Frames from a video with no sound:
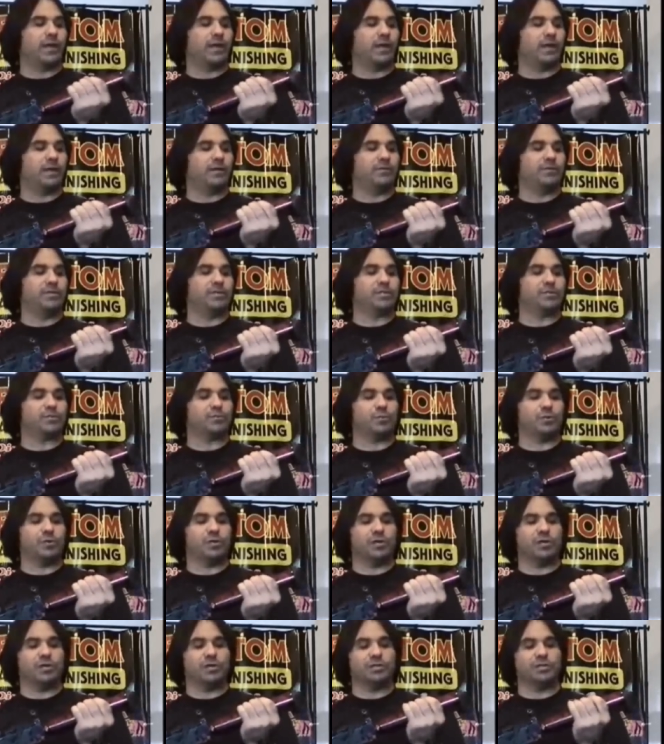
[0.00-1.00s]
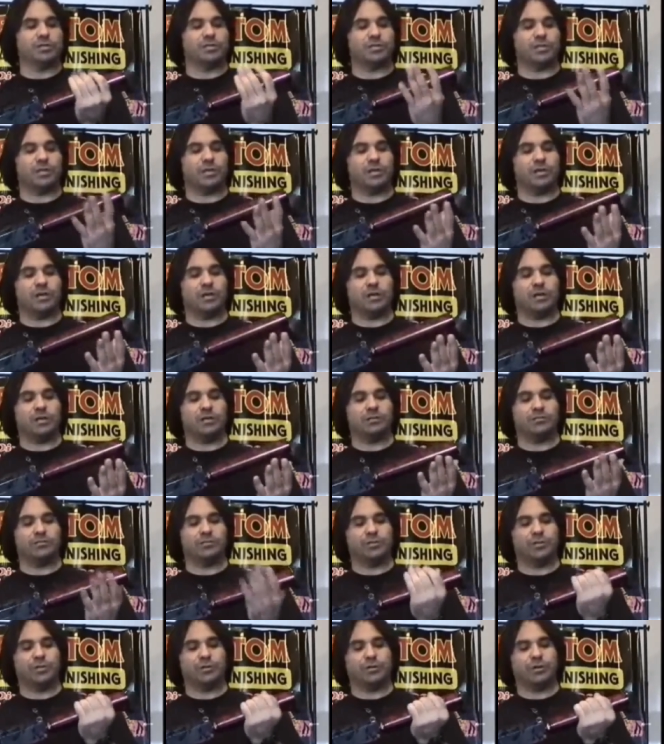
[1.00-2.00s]
And this was
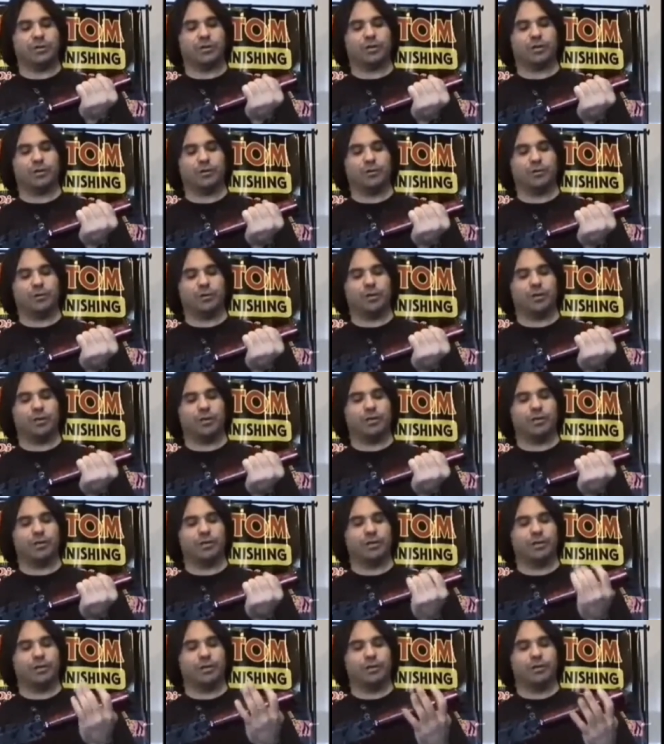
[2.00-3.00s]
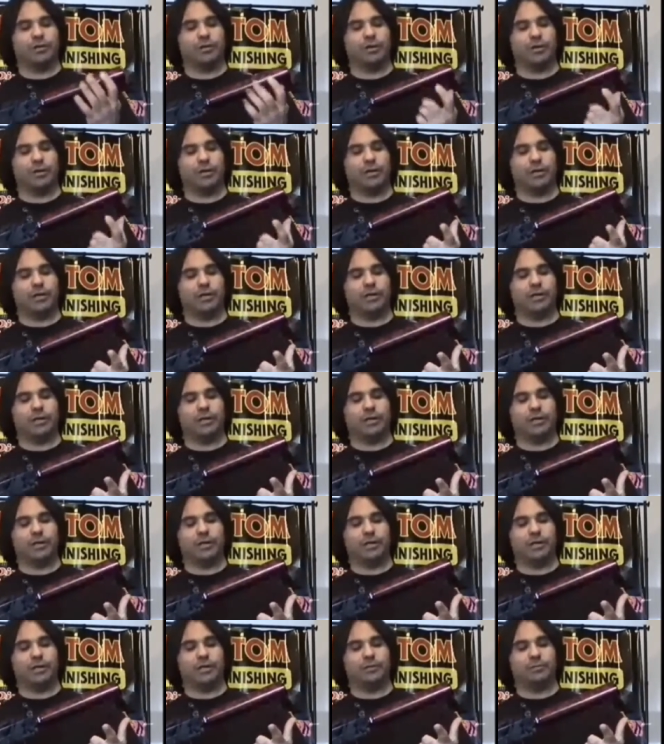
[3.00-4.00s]
Duracoated
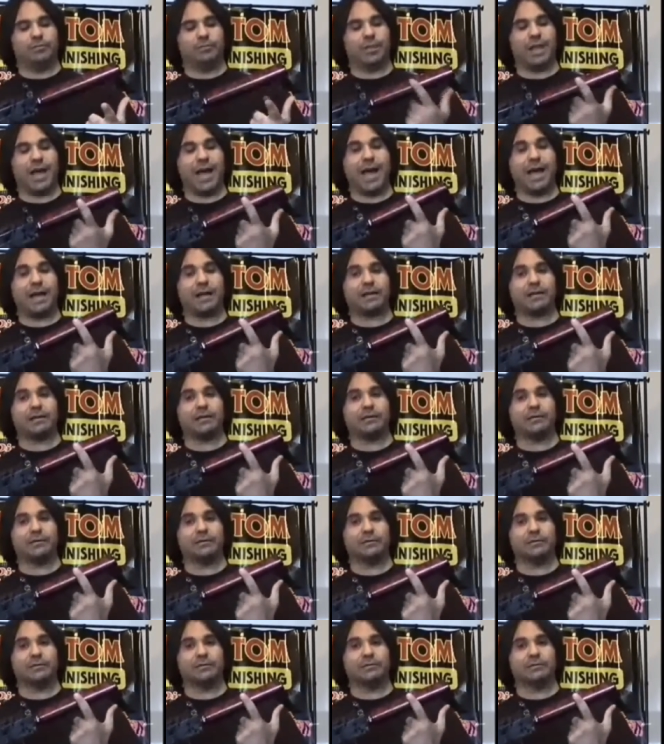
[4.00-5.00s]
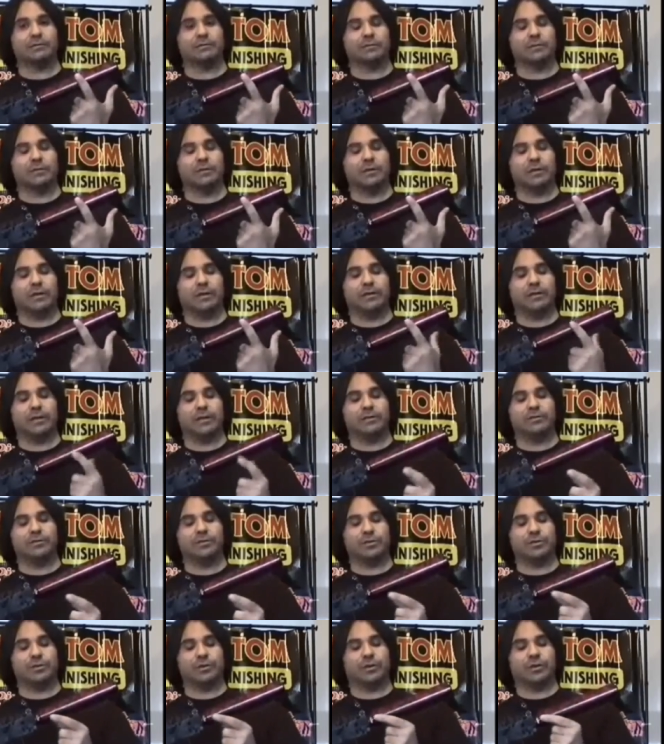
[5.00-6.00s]
in black, and
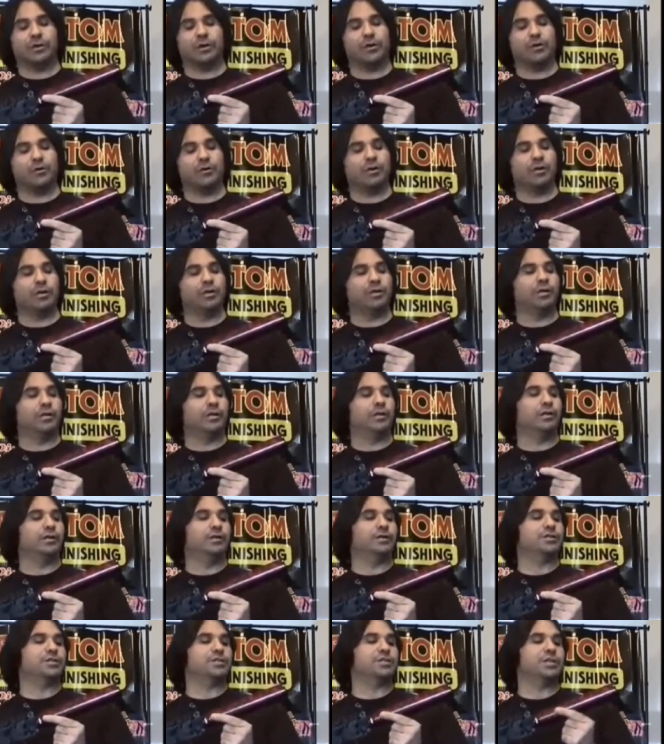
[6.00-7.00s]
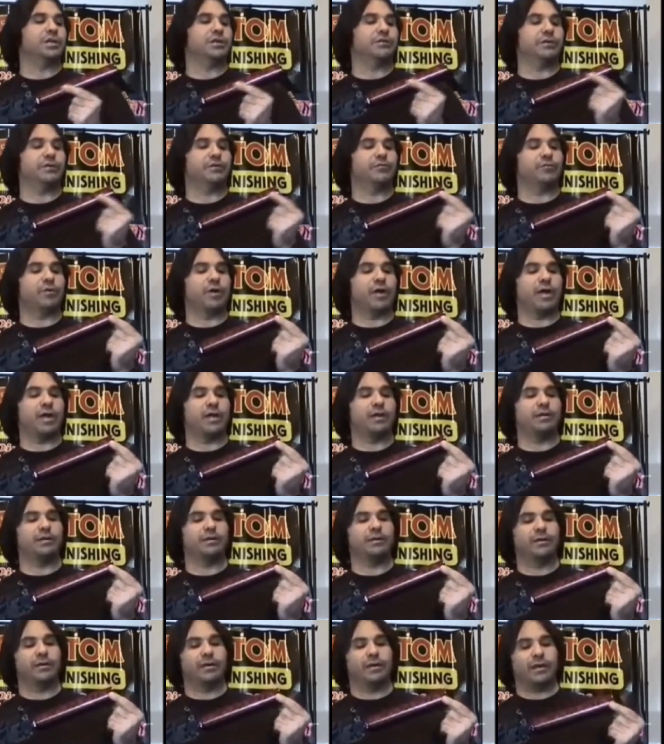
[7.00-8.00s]
then Duracoated in a cherry
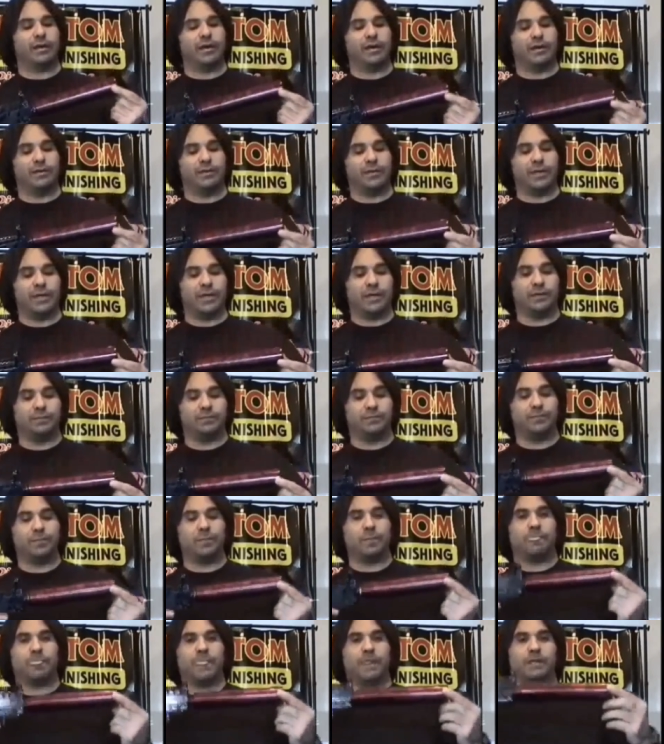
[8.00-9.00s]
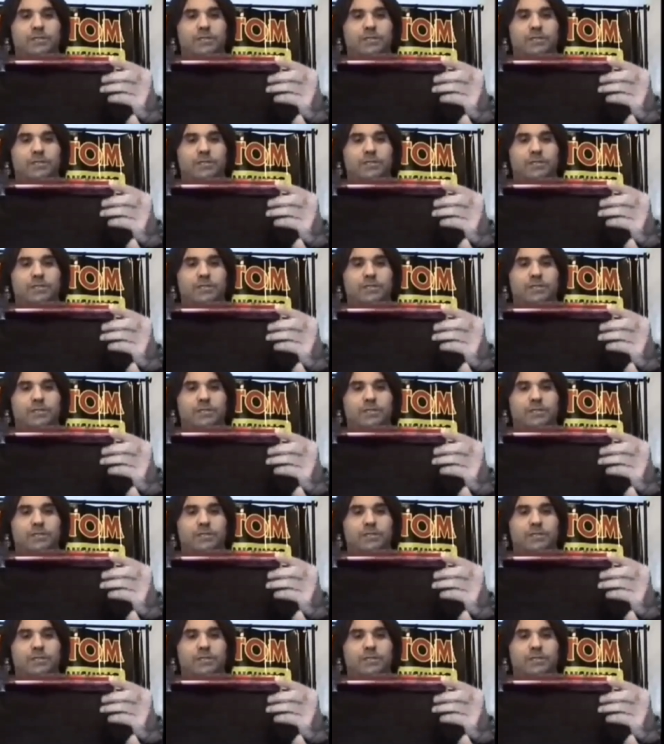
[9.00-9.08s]
red, and then